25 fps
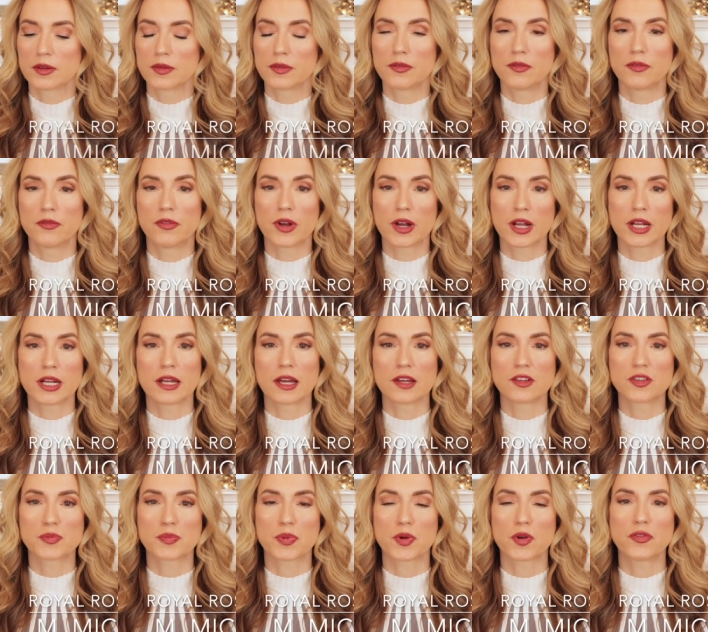Very
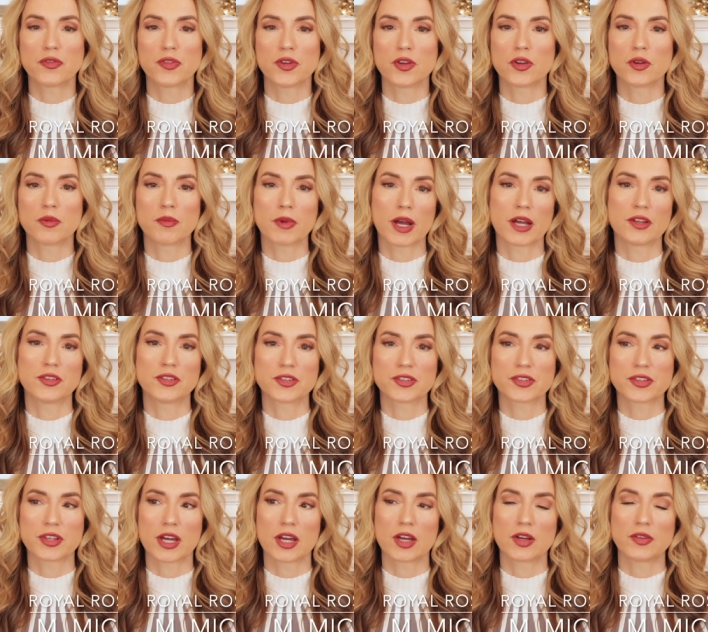nice perfume. I
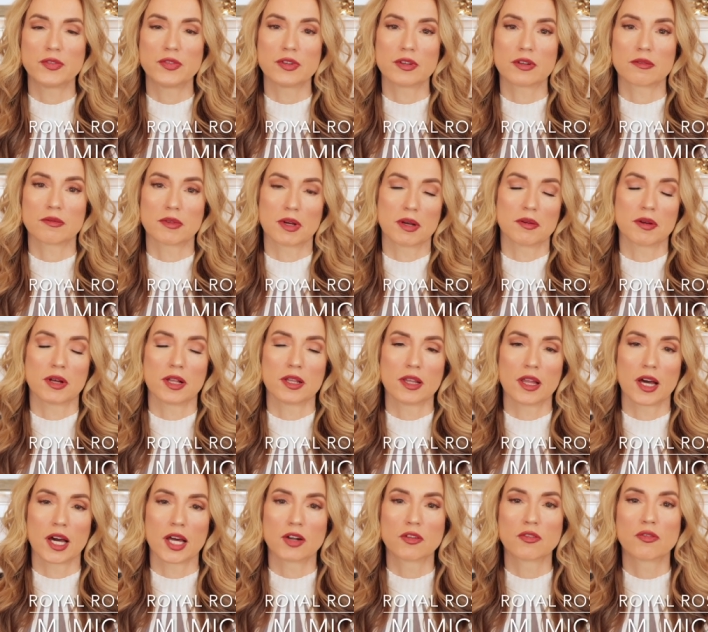just had a
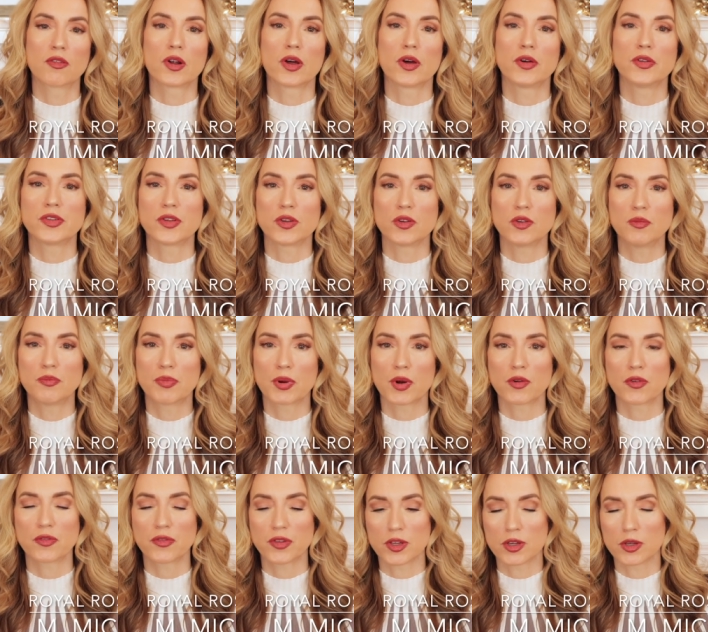lot of rose oud
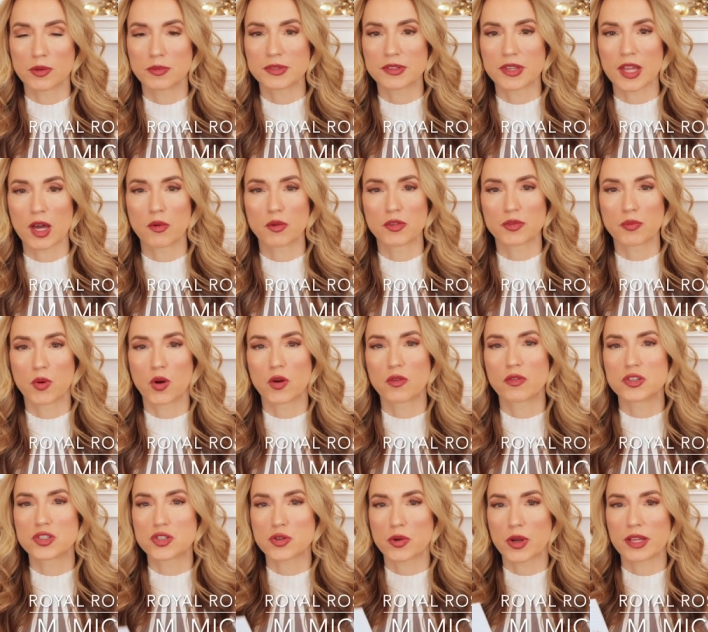perfumes. That was more
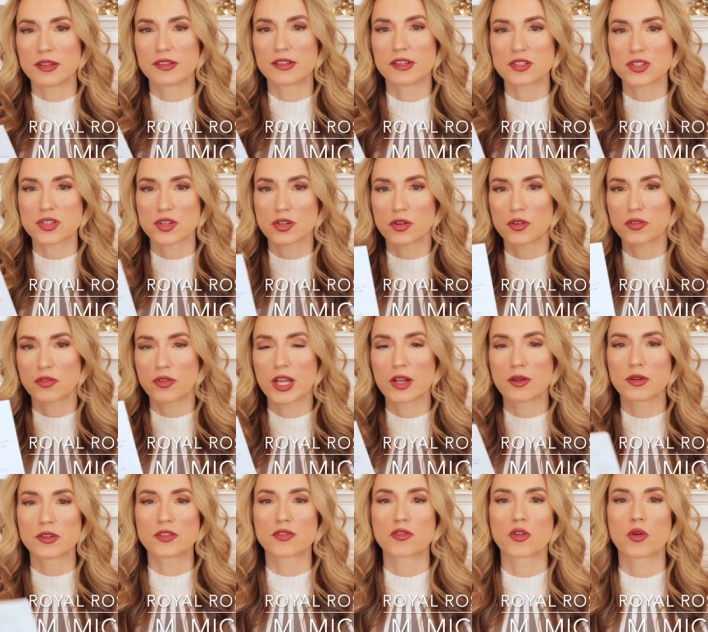of a transitional
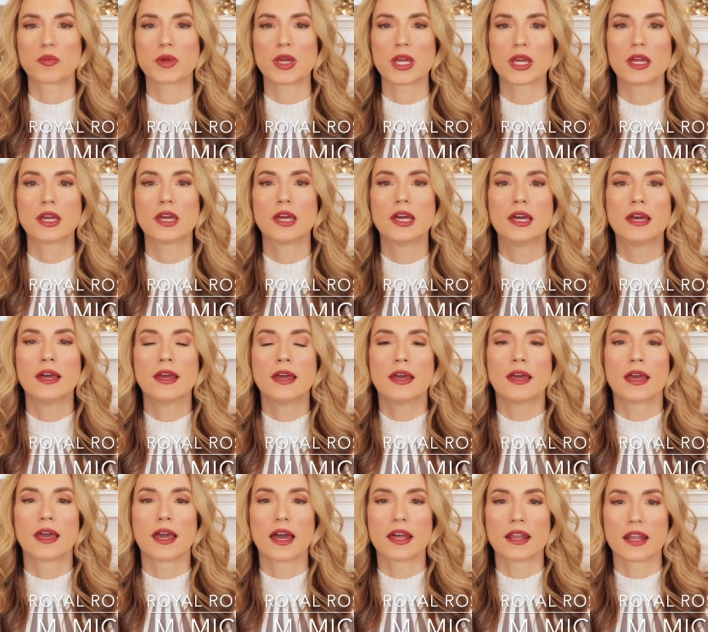fragrance for me.
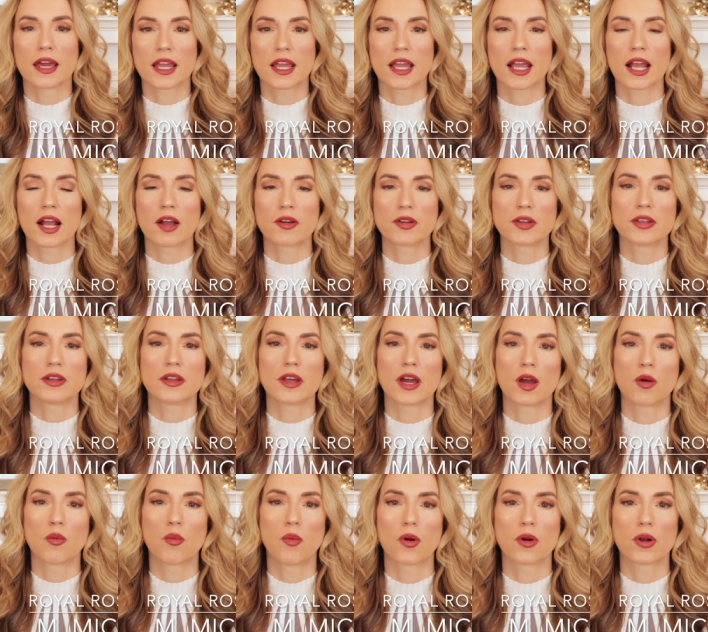And I counted,
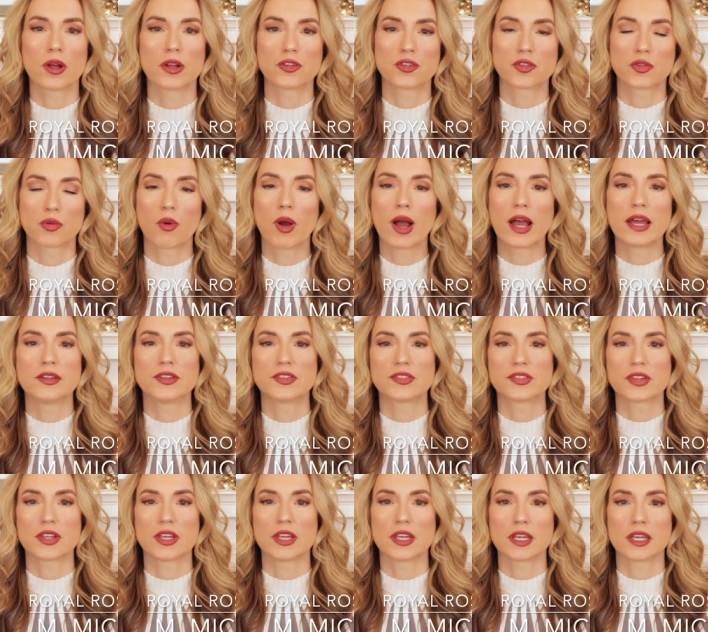I wore it
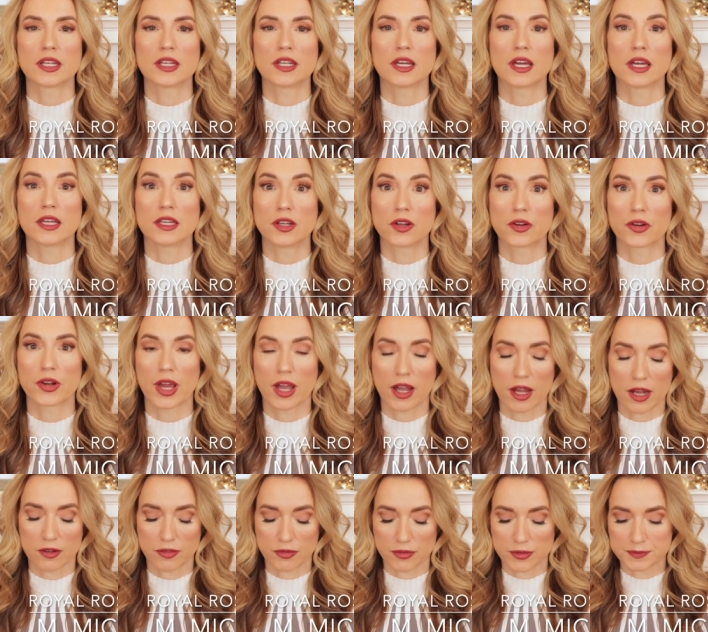twice in a year and a
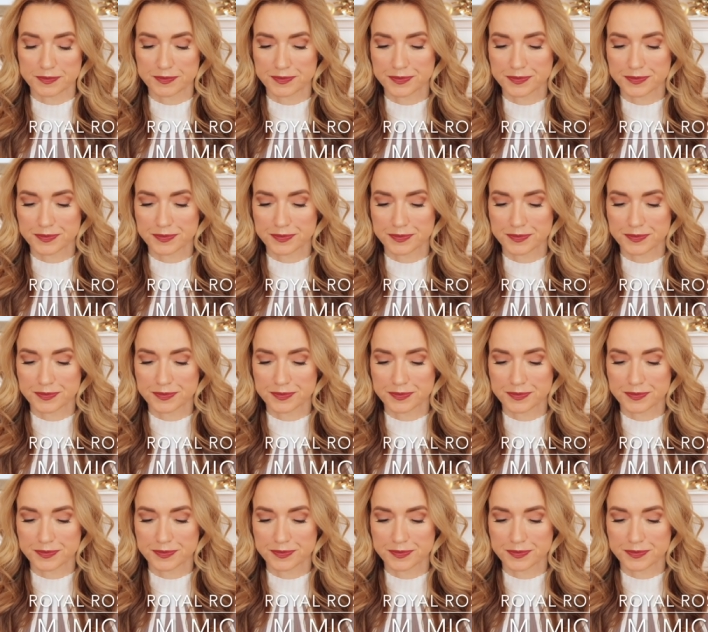half.